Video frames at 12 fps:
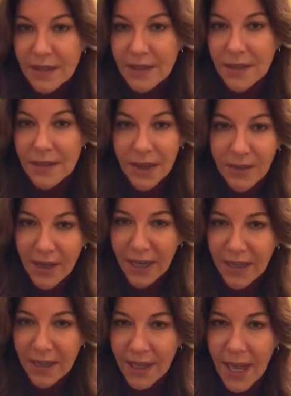Is that
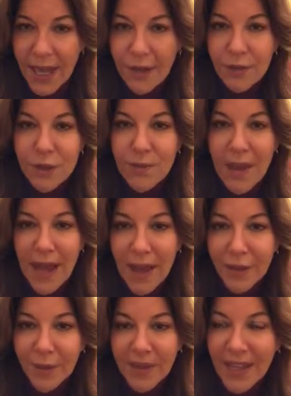right? Like, I don't do math,
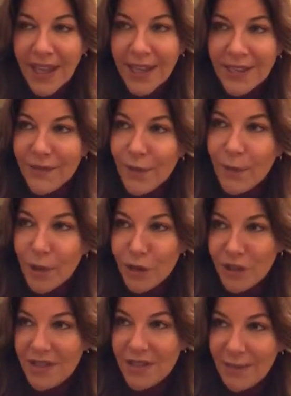only in case of emergency,